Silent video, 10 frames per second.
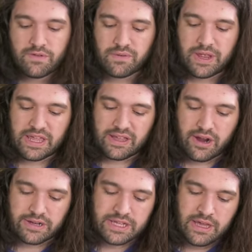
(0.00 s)
for many
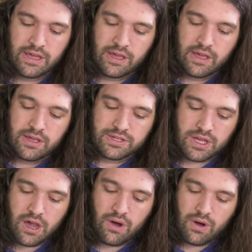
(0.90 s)
years.
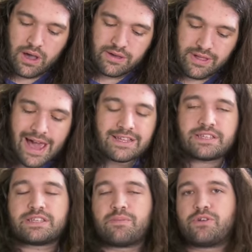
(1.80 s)
So uh, last
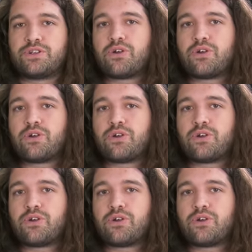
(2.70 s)
December,